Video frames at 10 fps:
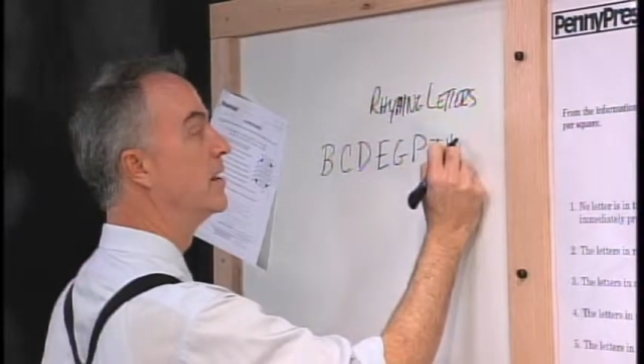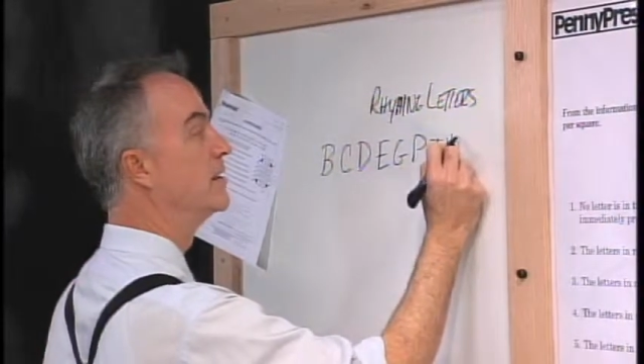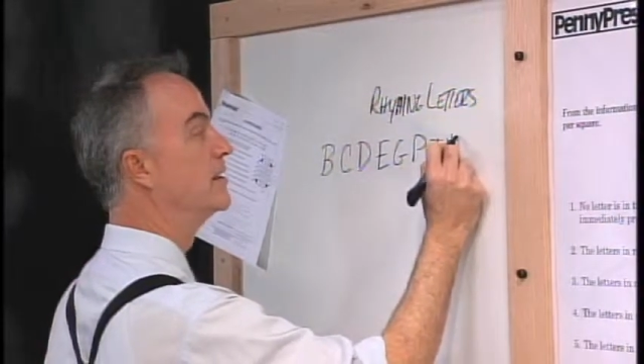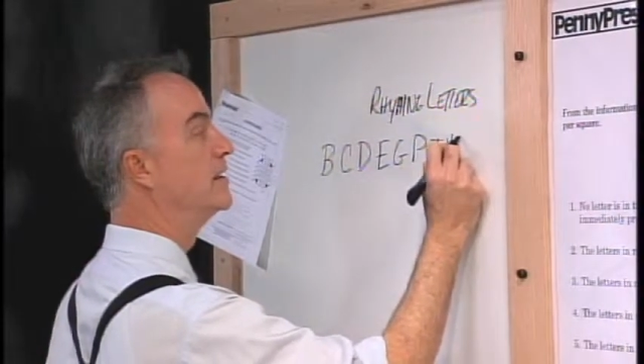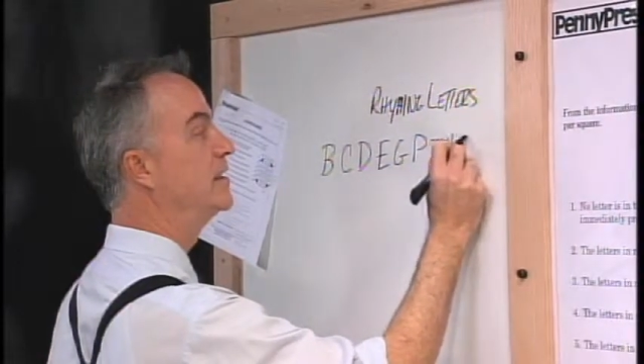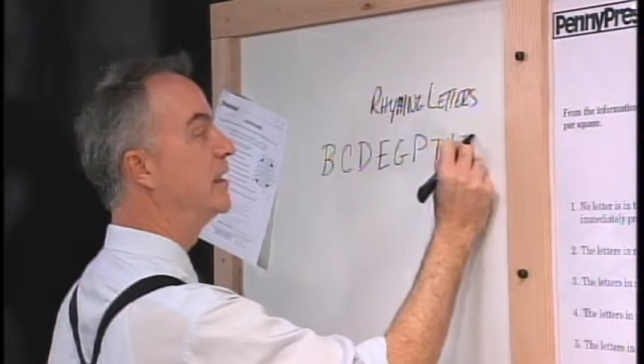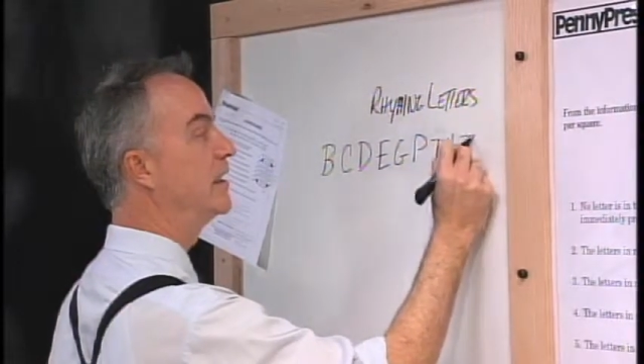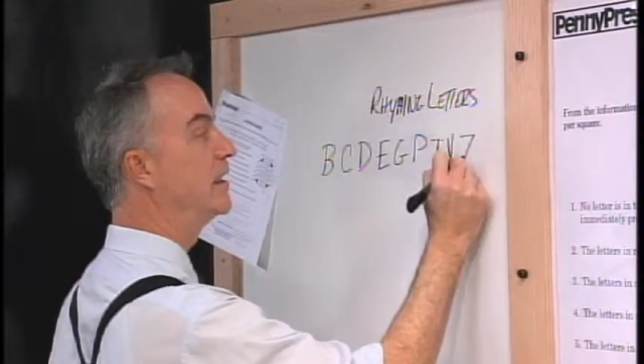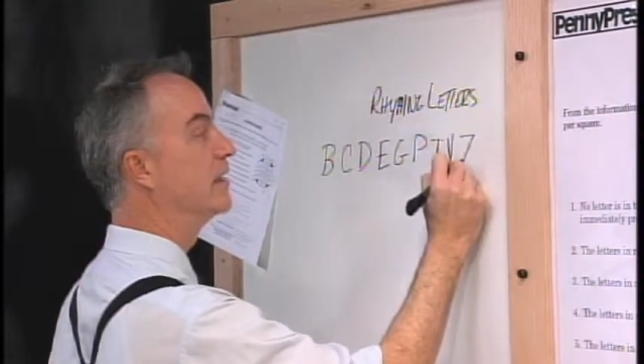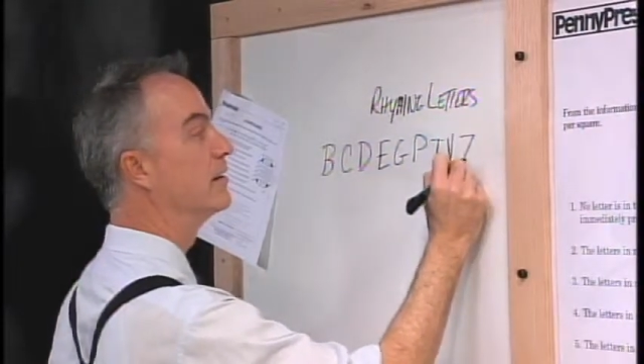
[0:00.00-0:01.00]

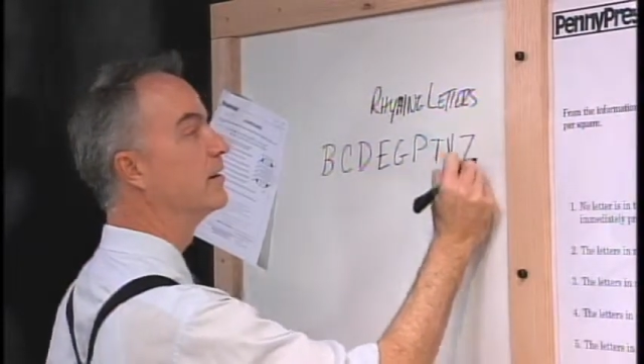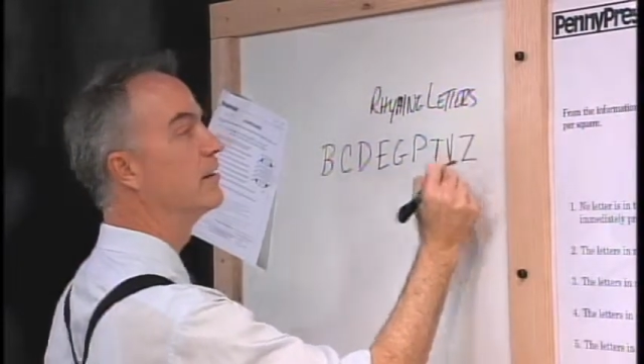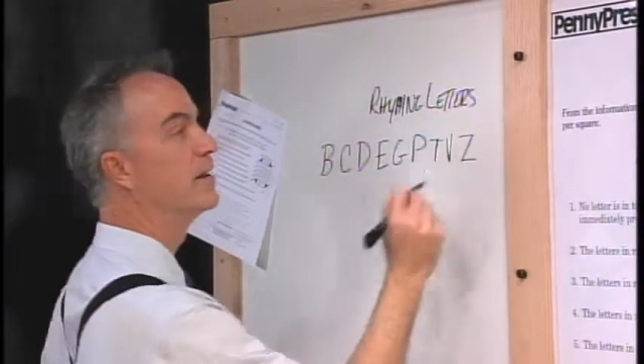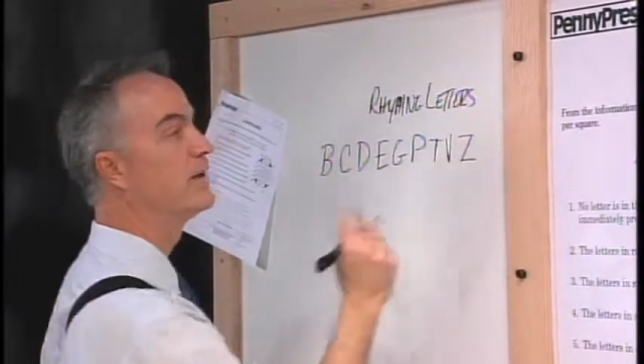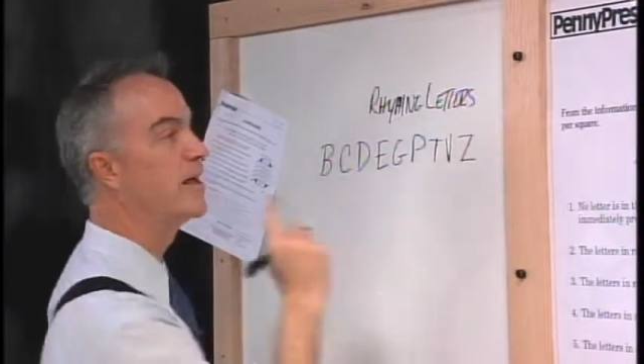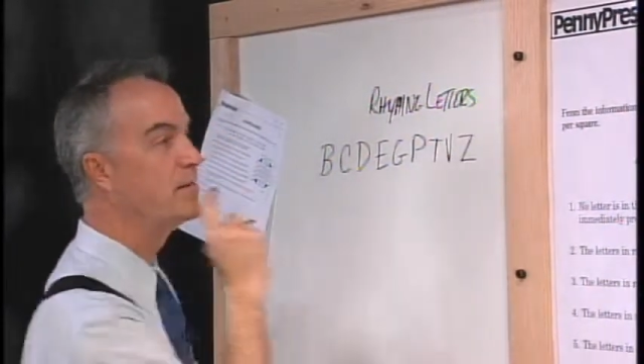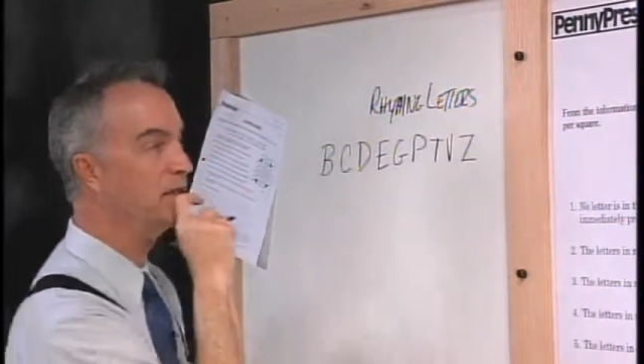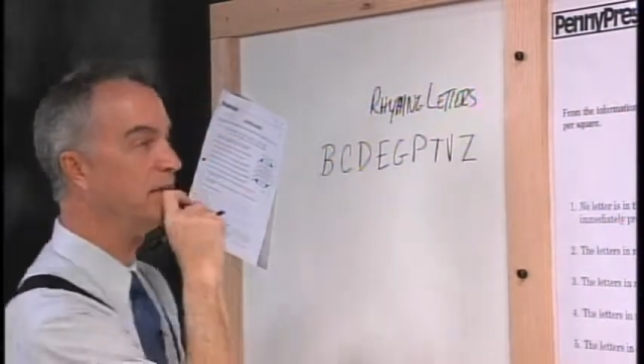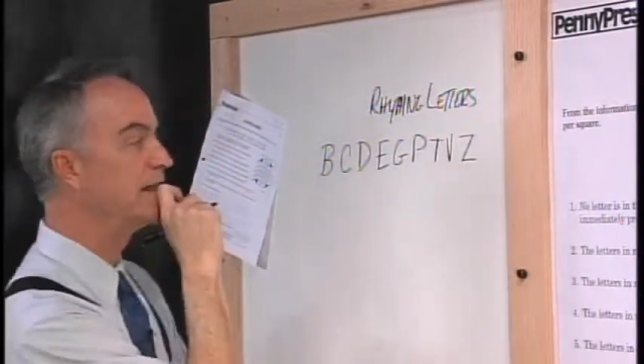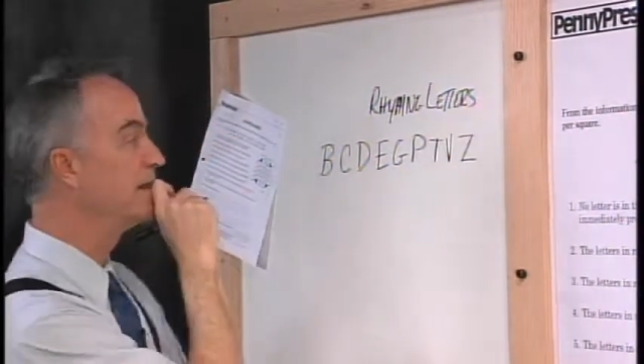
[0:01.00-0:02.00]
Z. Have I
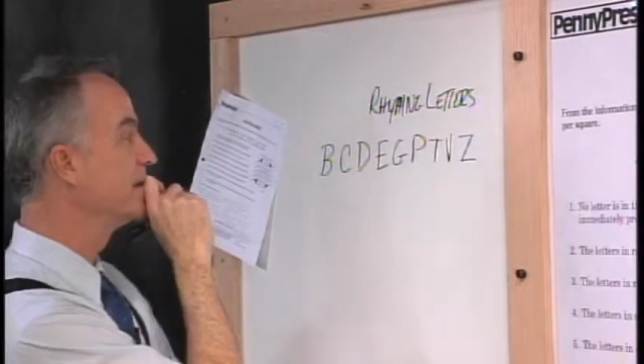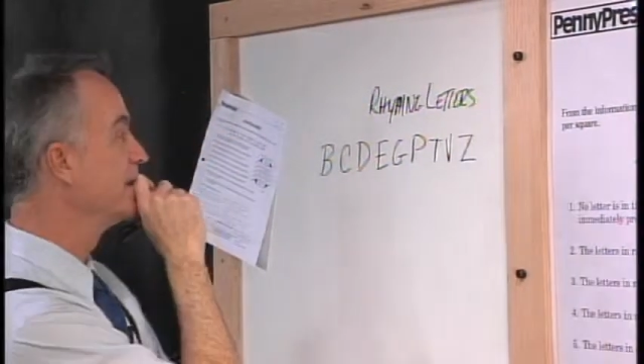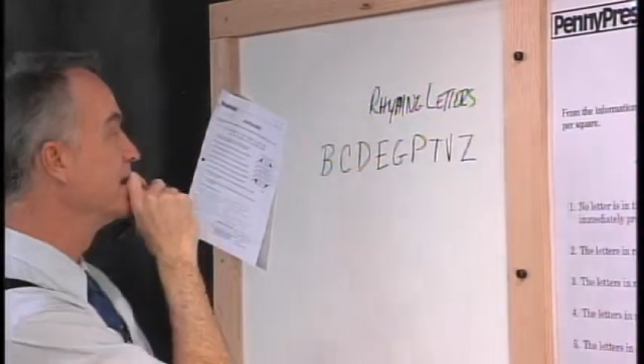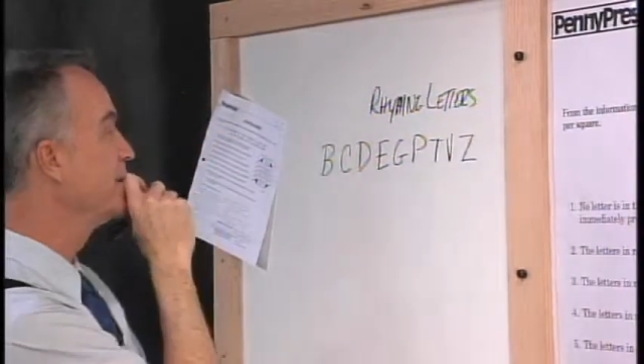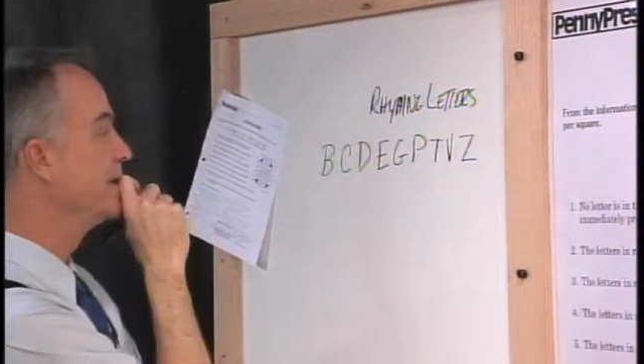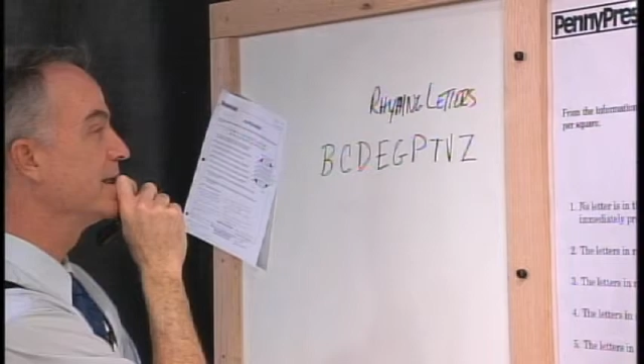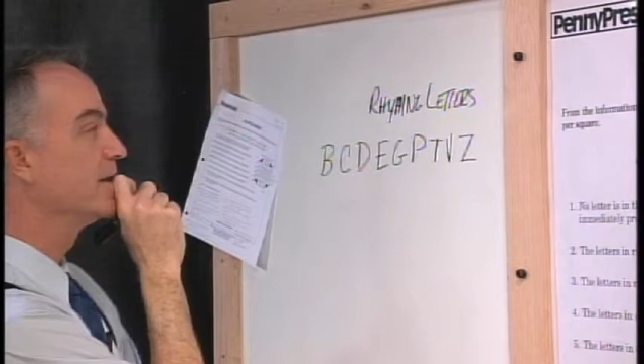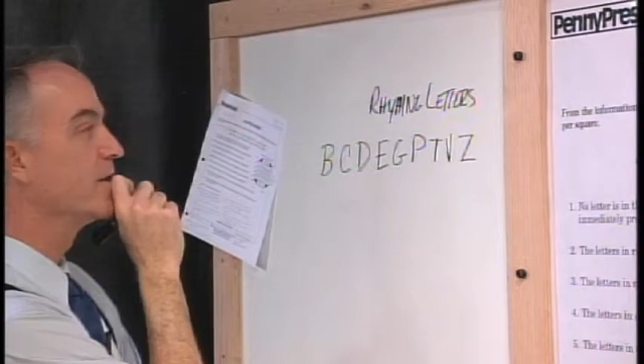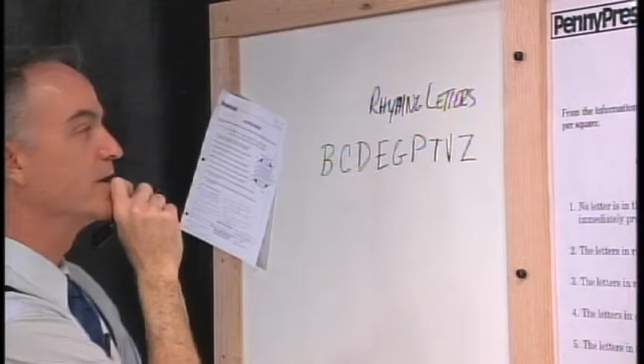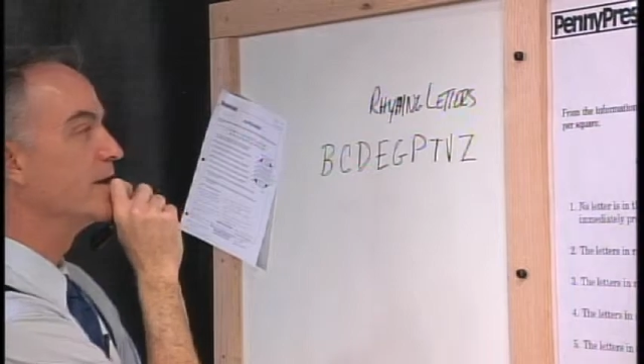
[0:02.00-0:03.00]
missed anything? Let me take
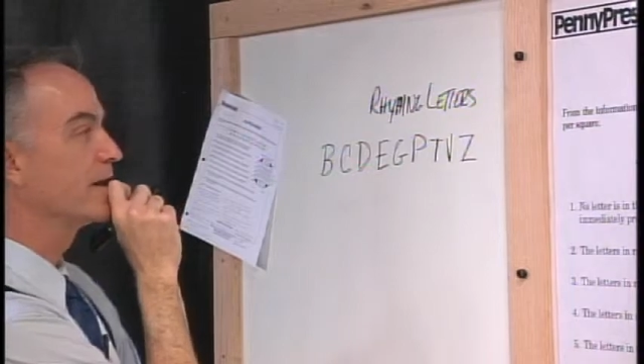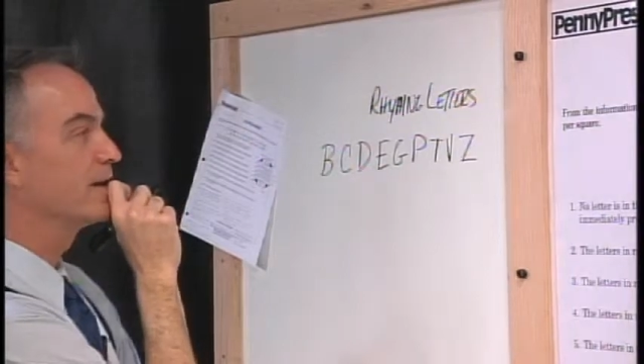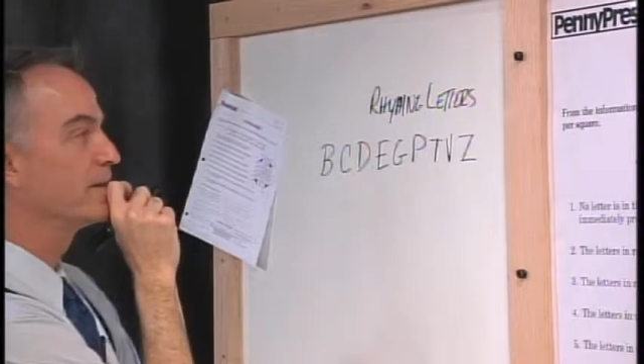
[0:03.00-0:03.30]
another look.